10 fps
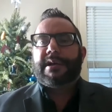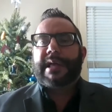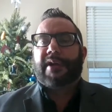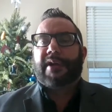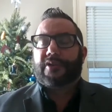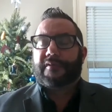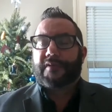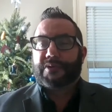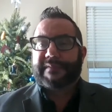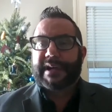Eleanor
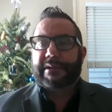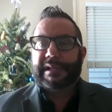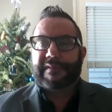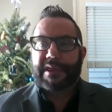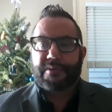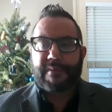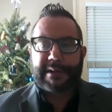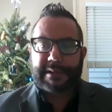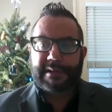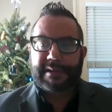Roosevelt even
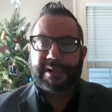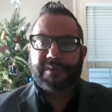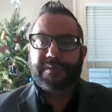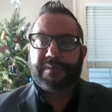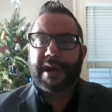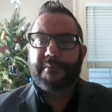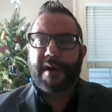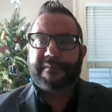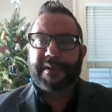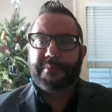threatened to come
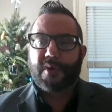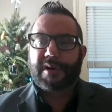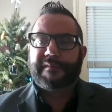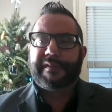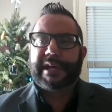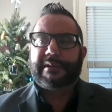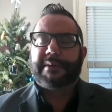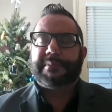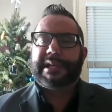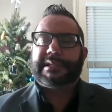off the board of the
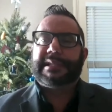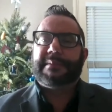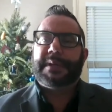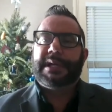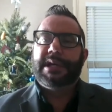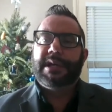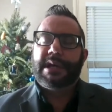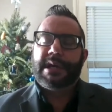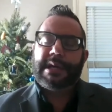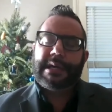NAACP
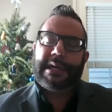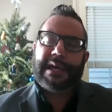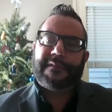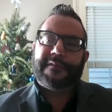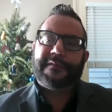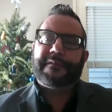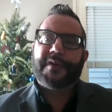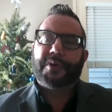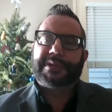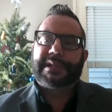if
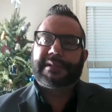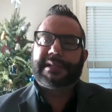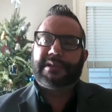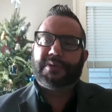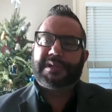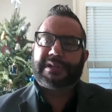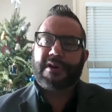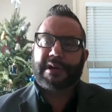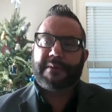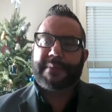folks continued to
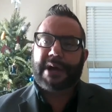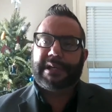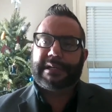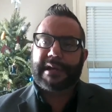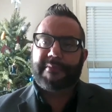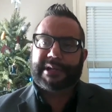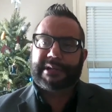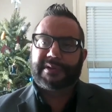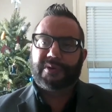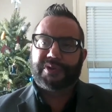talk about economic
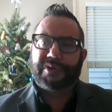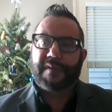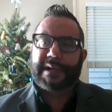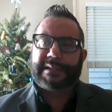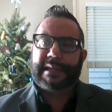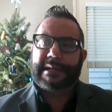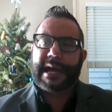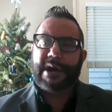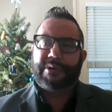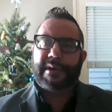and social rights like
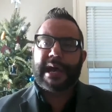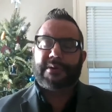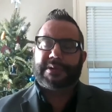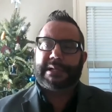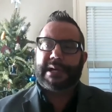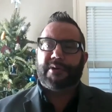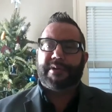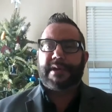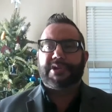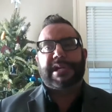housing,
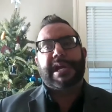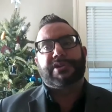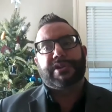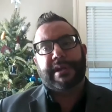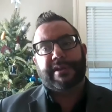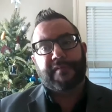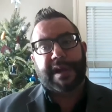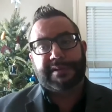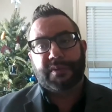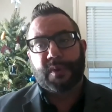health, education, and the
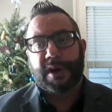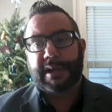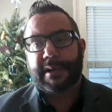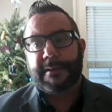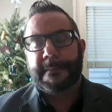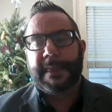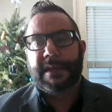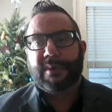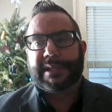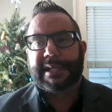right to work
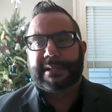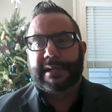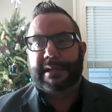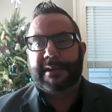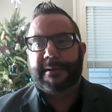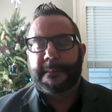with dignity.